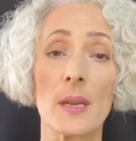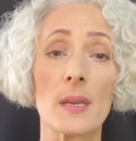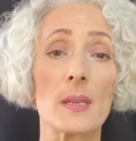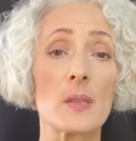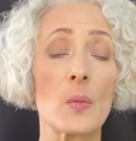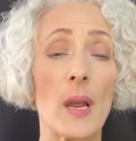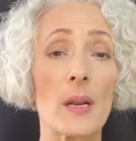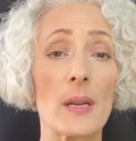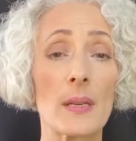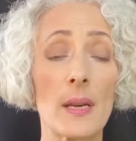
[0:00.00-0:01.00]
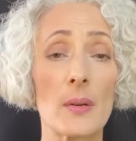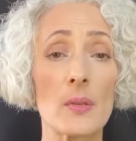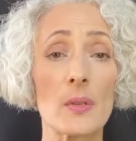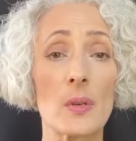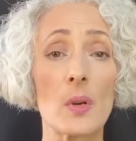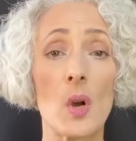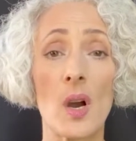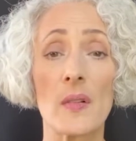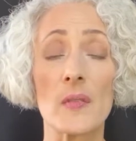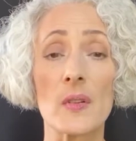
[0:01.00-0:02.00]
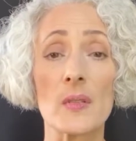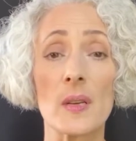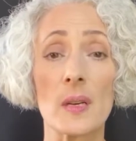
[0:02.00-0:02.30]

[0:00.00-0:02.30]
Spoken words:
is when a counselor offers